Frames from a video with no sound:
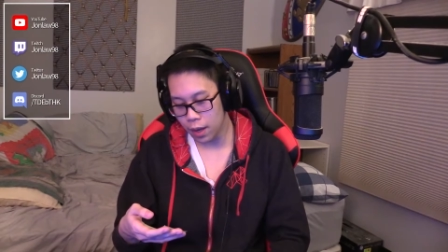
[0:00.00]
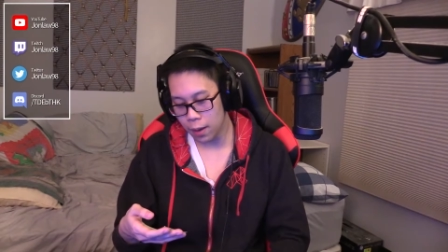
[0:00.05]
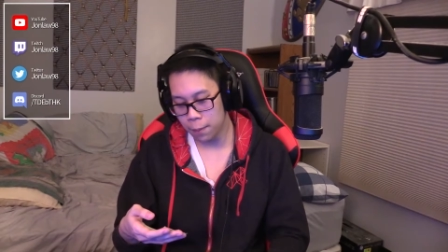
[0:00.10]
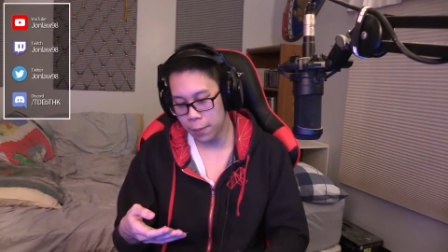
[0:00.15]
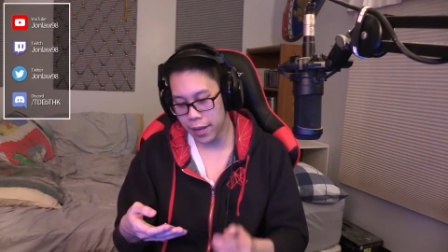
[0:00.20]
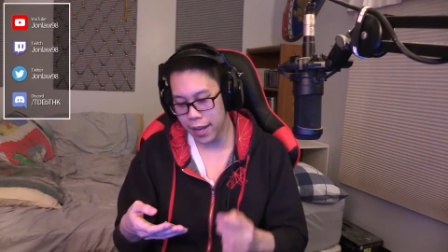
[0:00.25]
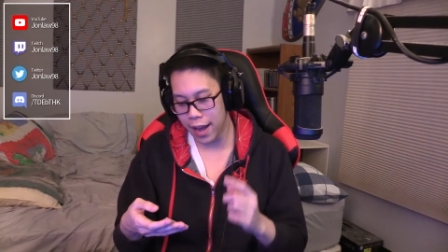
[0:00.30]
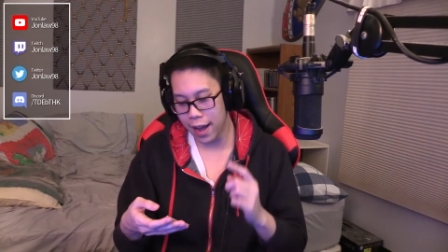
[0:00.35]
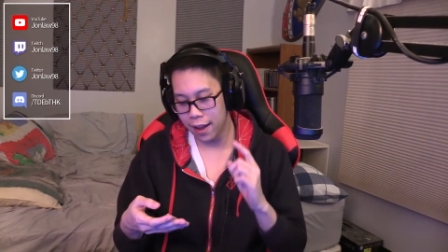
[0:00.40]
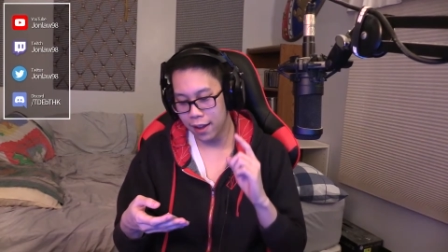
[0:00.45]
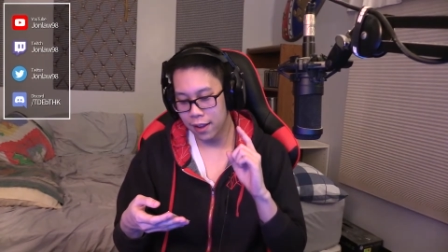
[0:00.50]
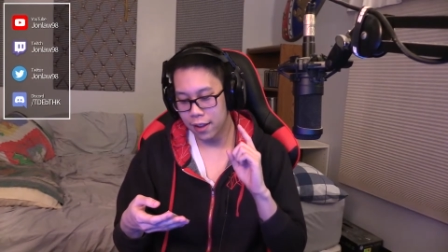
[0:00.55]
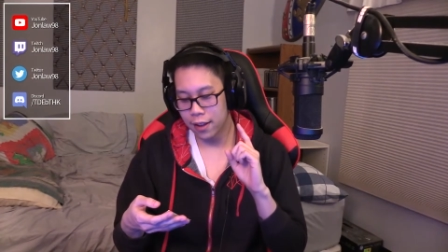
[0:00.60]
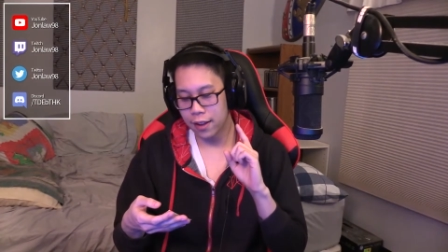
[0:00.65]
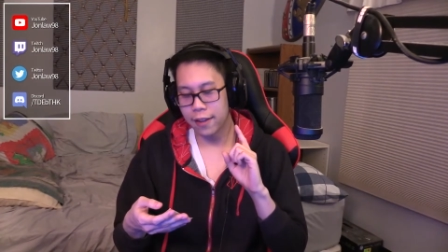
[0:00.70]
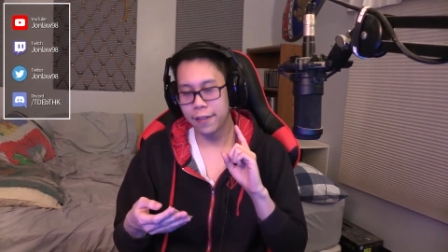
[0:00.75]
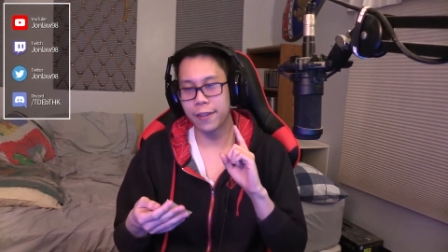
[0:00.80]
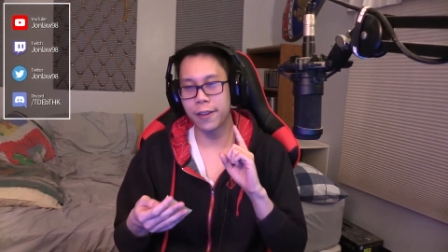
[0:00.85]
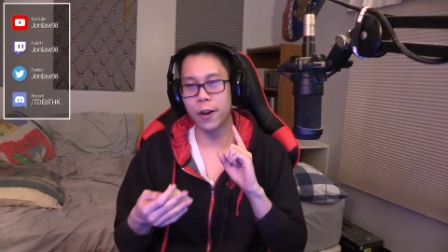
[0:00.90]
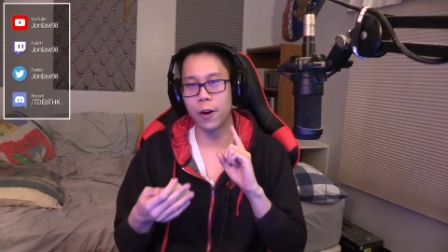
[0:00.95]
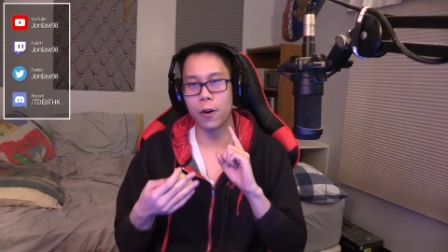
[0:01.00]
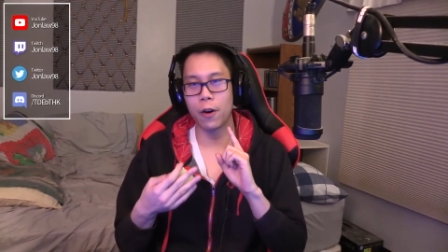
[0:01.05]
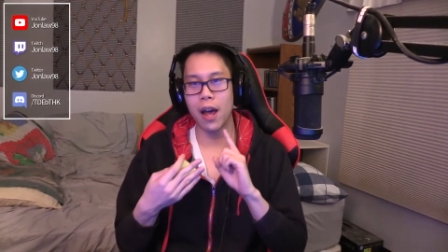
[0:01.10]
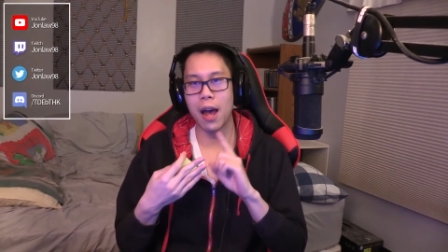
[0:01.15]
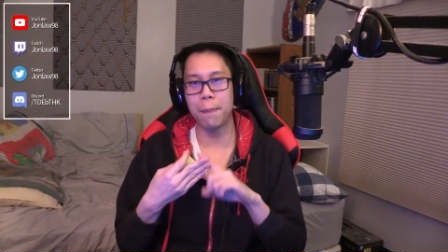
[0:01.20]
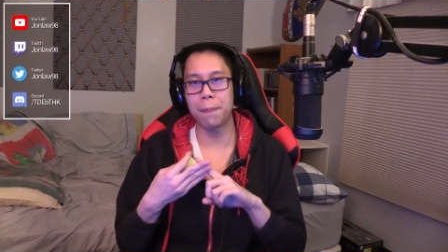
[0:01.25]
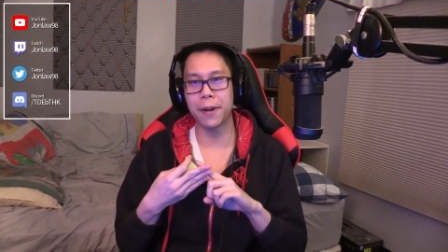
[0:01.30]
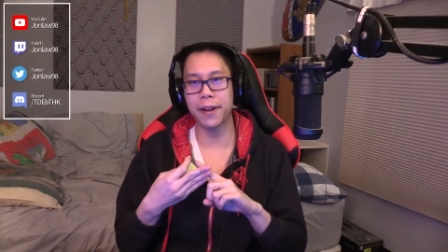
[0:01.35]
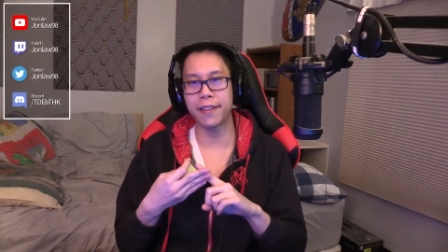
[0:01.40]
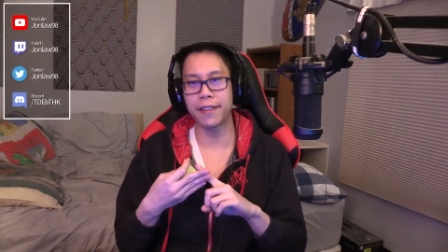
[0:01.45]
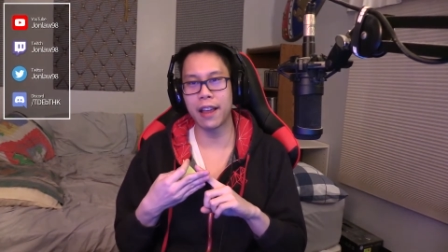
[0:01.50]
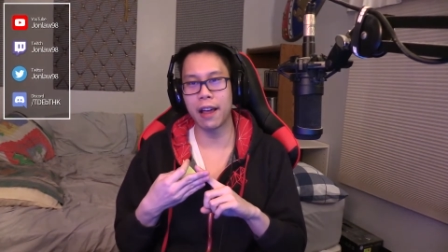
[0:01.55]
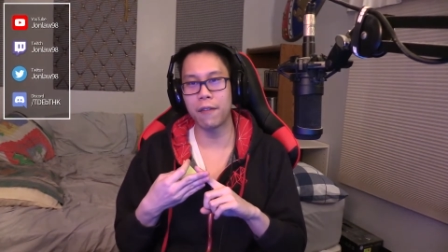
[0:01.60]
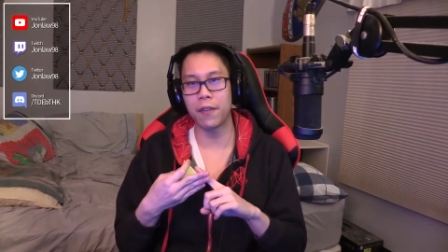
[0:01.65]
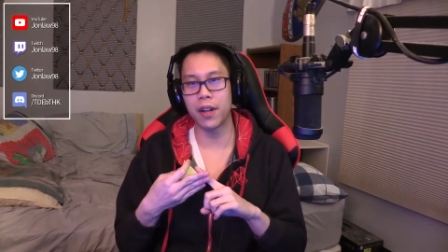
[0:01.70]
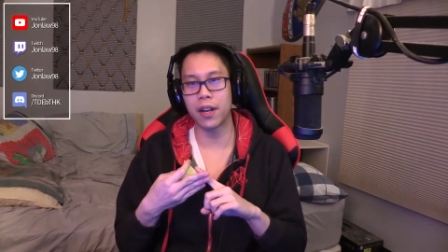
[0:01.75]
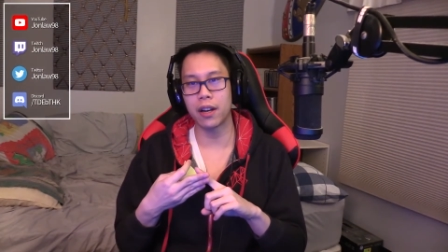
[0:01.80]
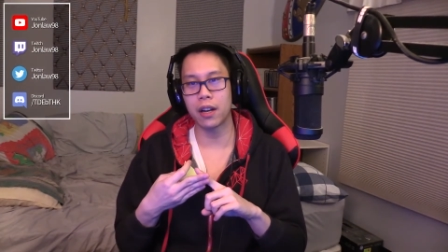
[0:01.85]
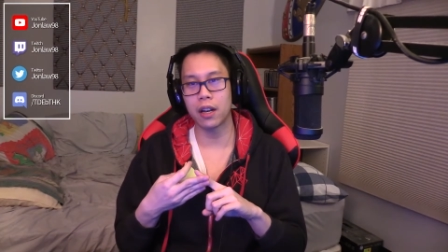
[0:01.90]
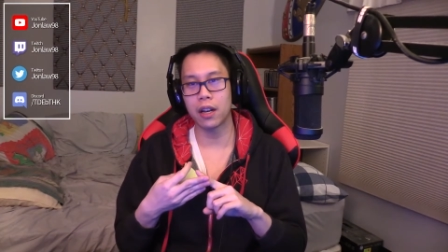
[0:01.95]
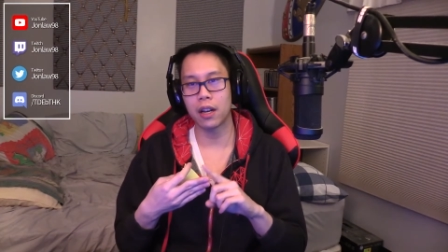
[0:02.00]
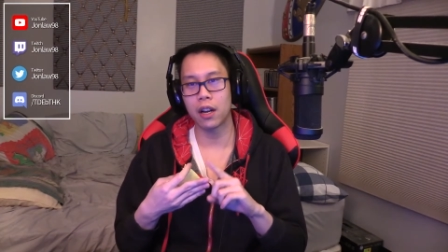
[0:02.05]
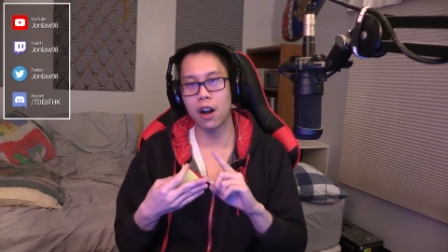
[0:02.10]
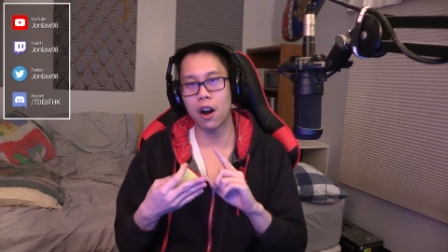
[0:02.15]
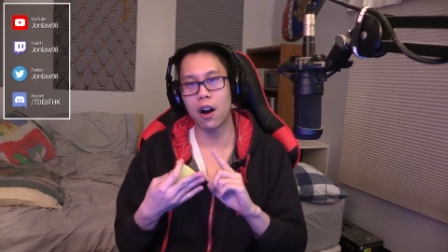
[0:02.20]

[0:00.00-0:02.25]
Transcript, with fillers: But yeah, so Epic 7,